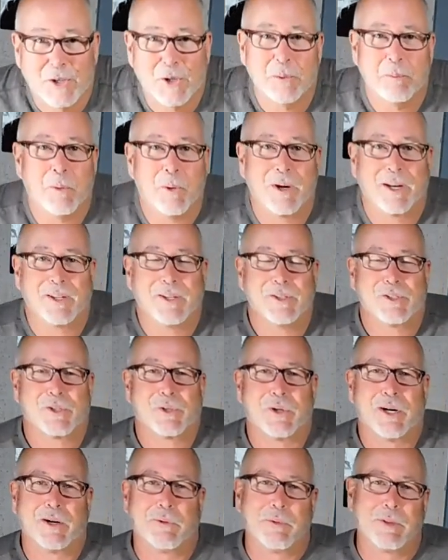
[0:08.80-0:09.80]
Good morning, this is
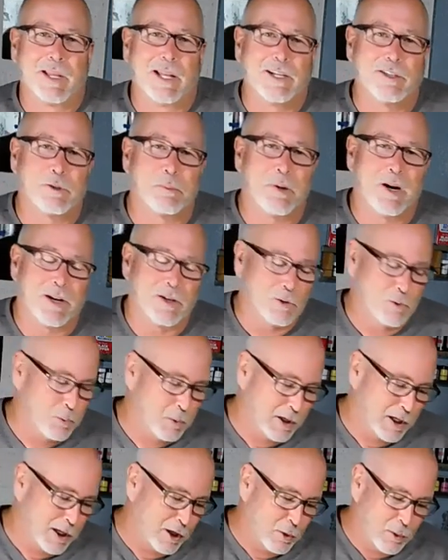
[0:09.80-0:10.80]
Craig with Lazer Models.
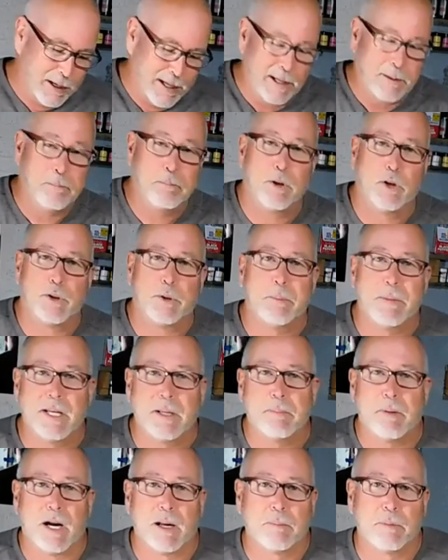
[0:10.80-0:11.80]
We're going to go ahead and build the
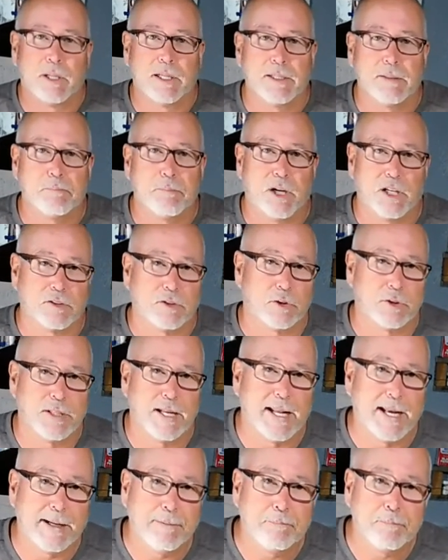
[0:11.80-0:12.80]
mini biplane puzzle
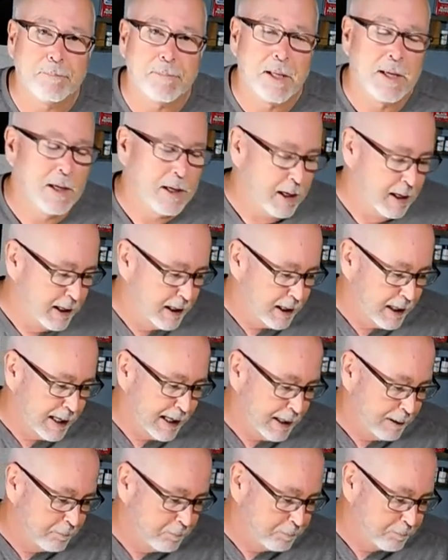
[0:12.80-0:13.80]
today.
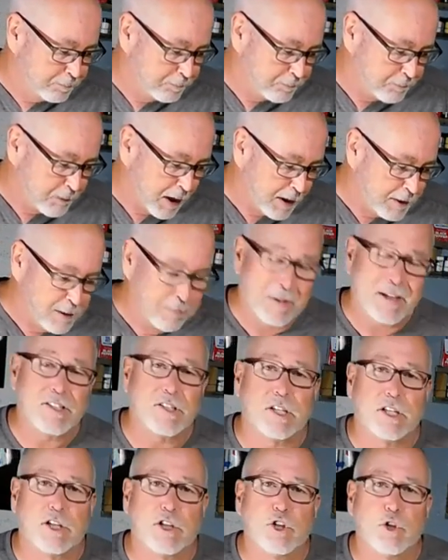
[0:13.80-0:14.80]
Um, the
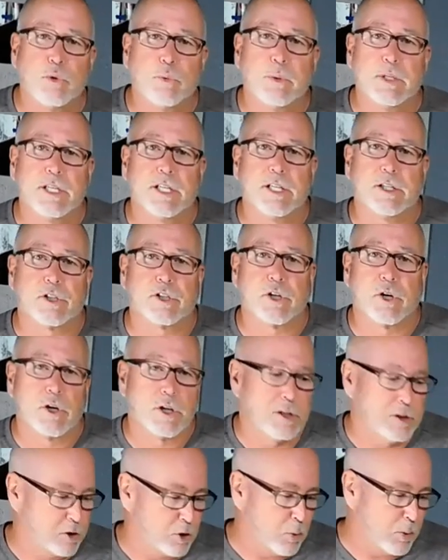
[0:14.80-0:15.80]
best thing to do when you get
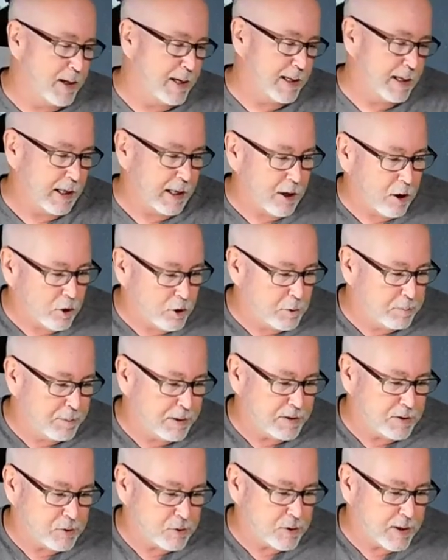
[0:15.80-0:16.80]
started is go ahead and lay all your
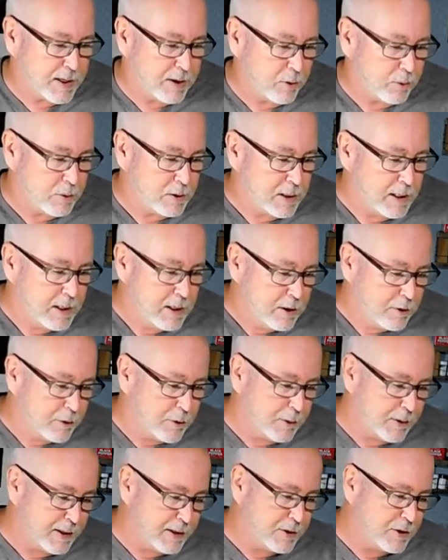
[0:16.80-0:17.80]
pieces out.
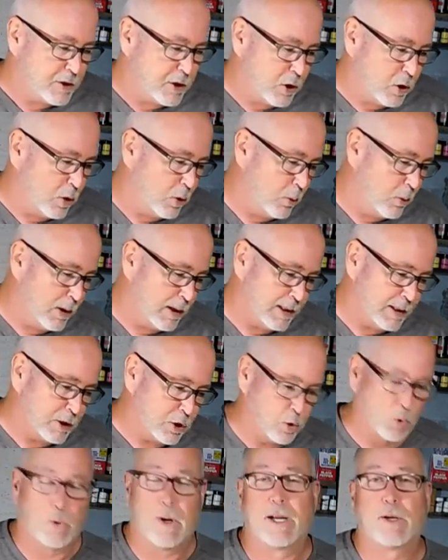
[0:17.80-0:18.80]
There is no
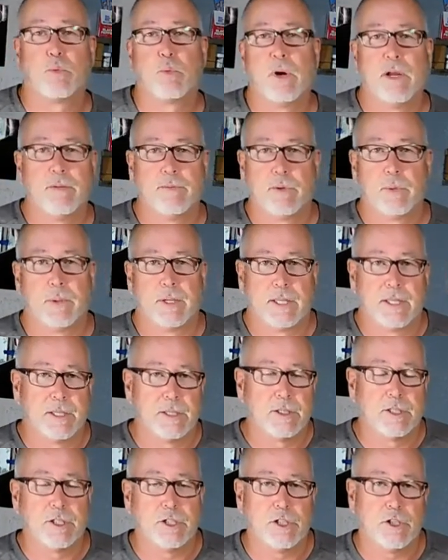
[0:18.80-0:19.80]
correct way of doing
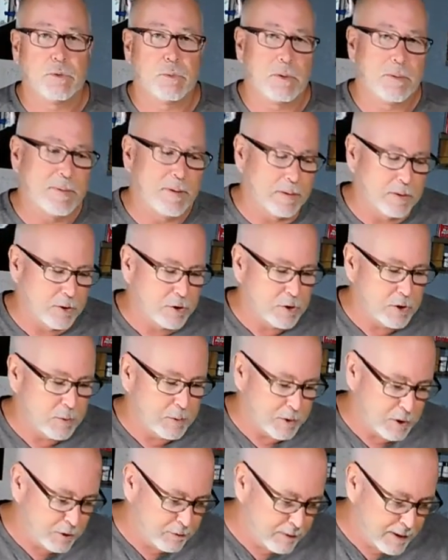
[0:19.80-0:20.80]
this. You just want to be able to see
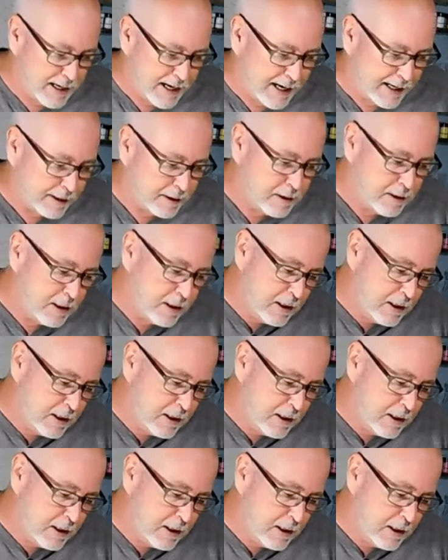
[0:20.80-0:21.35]
what you've got.